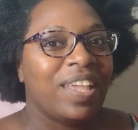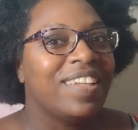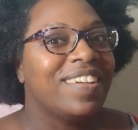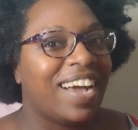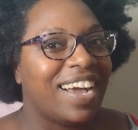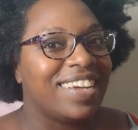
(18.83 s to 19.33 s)

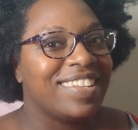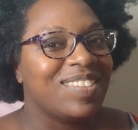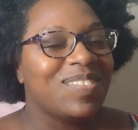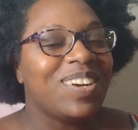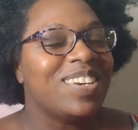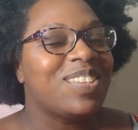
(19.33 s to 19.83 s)
You guys,
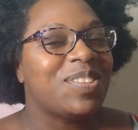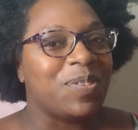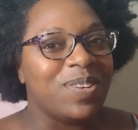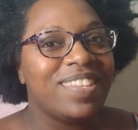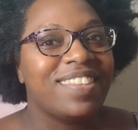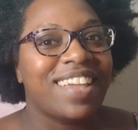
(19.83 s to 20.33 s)
we are so
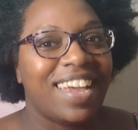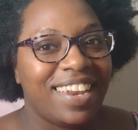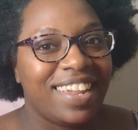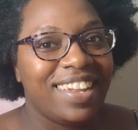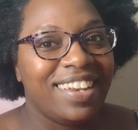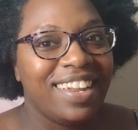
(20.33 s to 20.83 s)

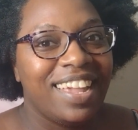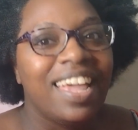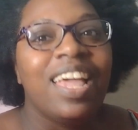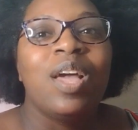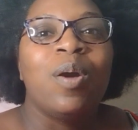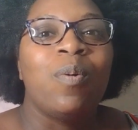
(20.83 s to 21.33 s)
excited.
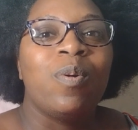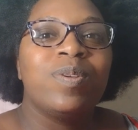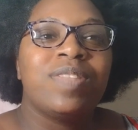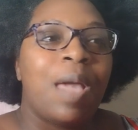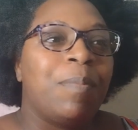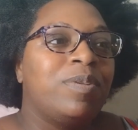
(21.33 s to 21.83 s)
We
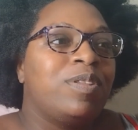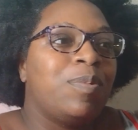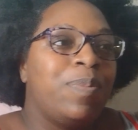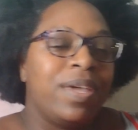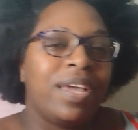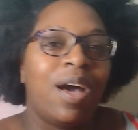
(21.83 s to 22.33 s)
was able to
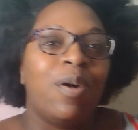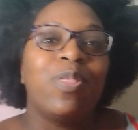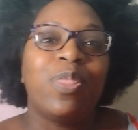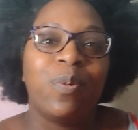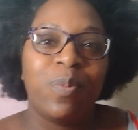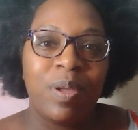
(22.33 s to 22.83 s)
pick out
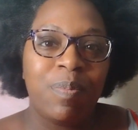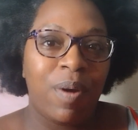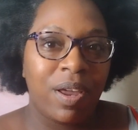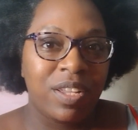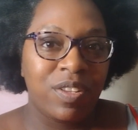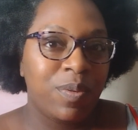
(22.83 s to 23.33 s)
three
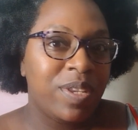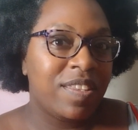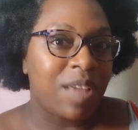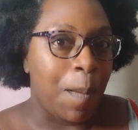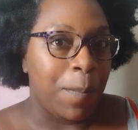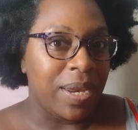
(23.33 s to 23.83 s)
products from this
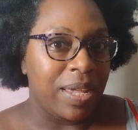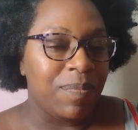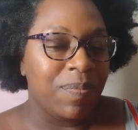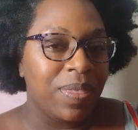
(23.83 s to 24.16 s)
company.